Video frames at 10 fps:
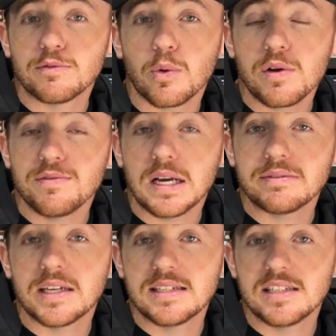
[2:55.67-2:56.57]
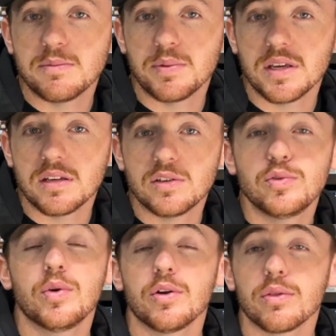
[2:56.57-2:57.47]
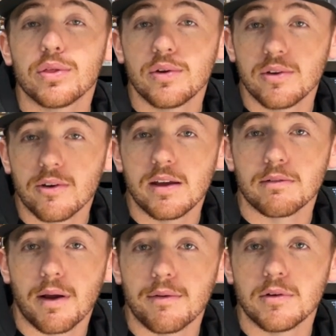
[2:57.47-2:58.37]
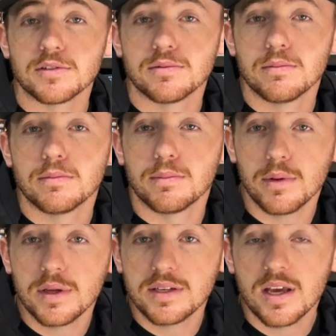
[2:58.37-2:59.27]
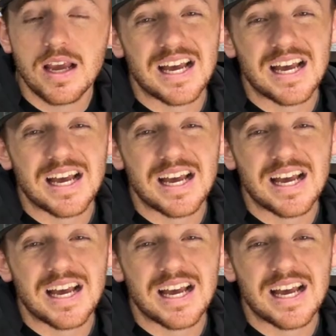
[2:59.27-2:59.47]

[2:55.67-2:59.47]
45 ACP 230 grain round nose bullet,